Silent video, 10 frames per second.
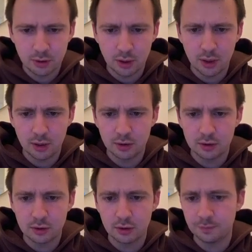
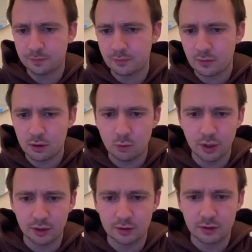and
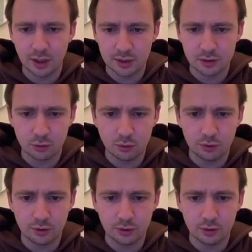white takes
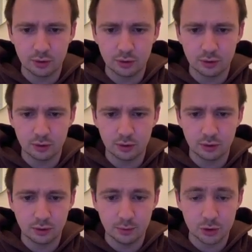
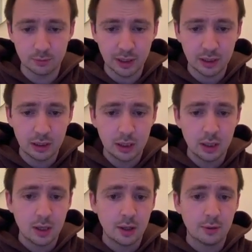the bishop back,
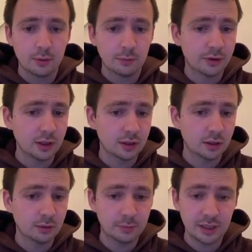thinking